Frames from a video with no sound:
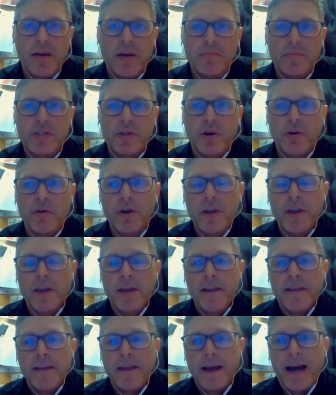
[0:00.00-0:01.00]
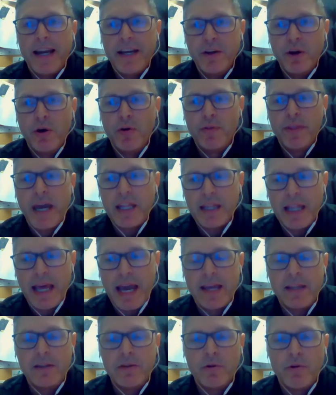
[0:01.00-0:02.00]
So I know that
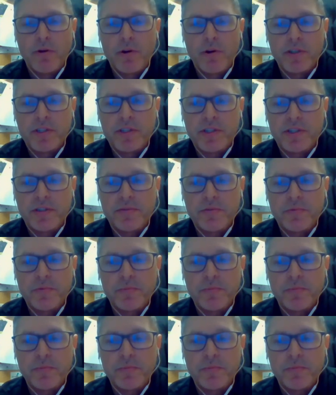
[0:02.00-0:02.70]
landlords,